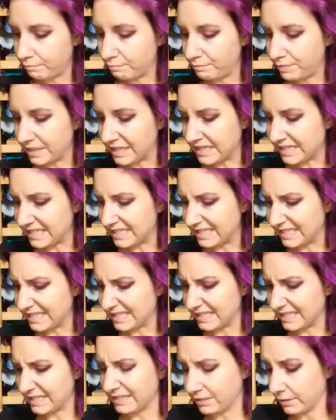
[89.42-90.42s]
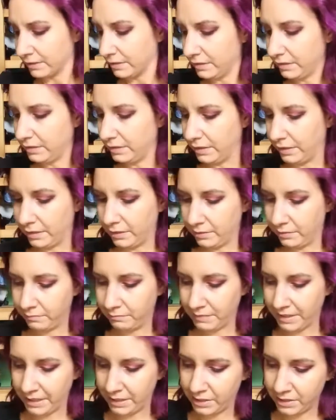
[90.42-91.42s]
but oh
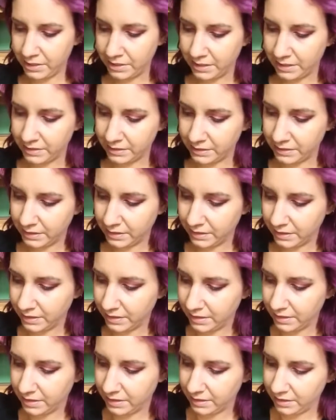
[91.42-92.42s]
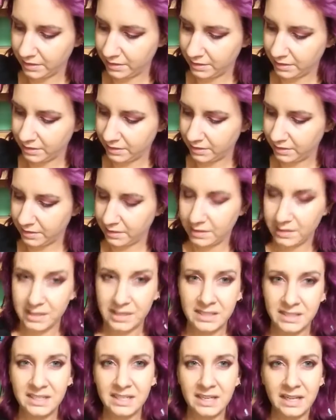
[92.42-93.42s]
my goodness,
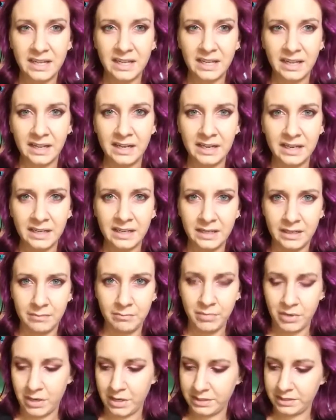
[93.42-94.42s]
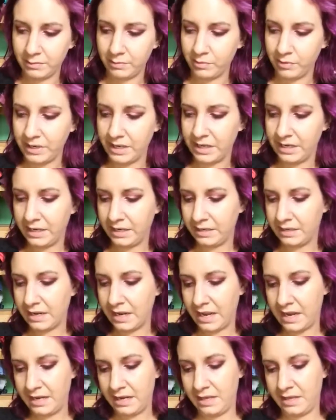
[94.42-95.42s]
isn't it like impossible to get into
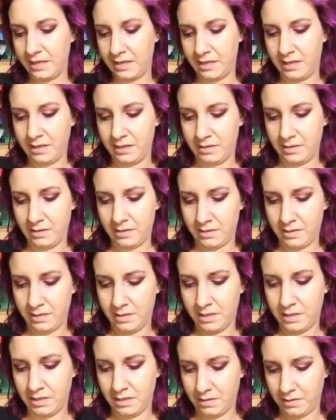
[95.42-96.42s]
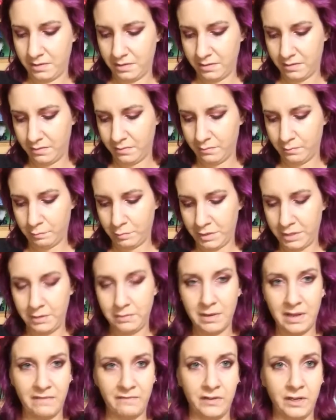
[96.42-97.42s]
anything when you
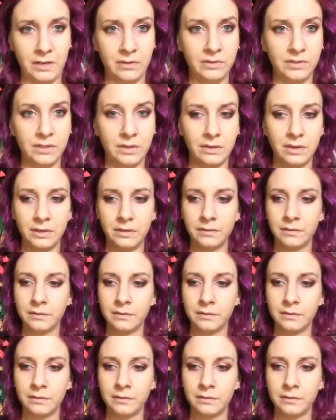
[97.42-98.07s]
have nails on?